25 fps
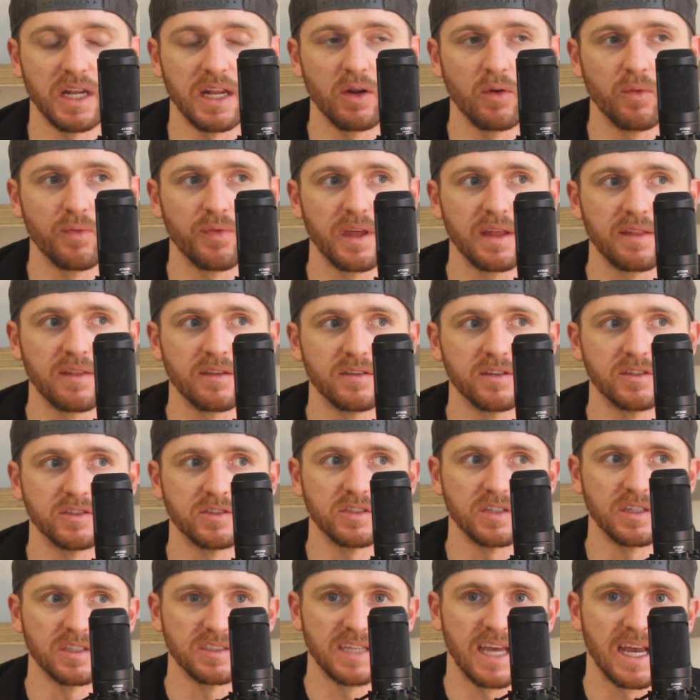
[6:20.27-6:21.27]
I don't think that
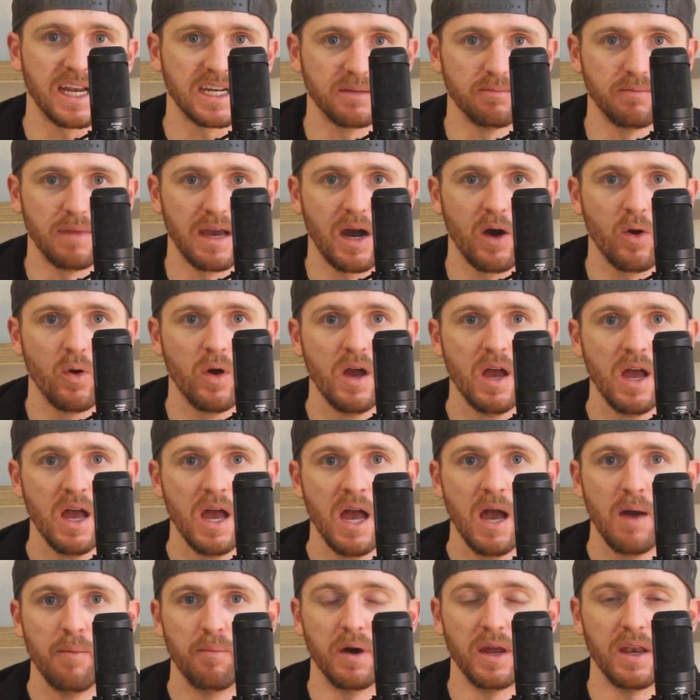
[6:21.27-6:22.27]
there's an exact amount,
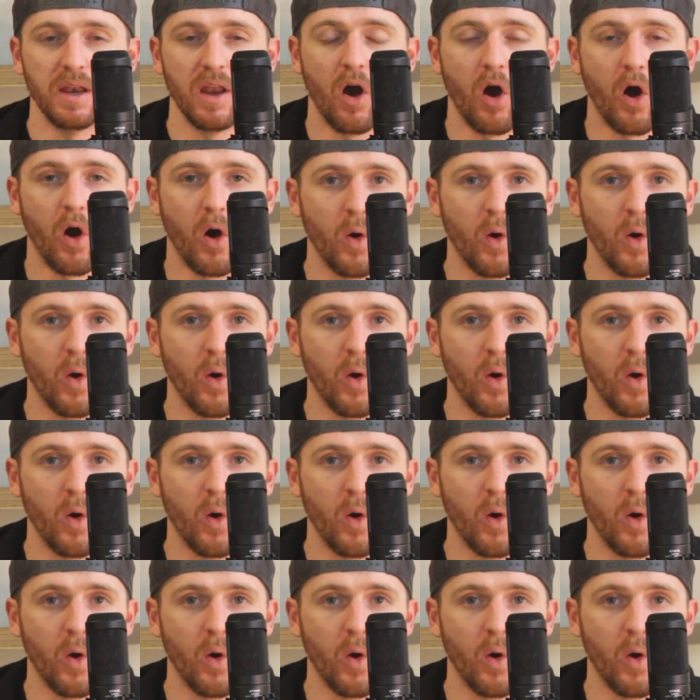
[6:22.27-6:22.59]
but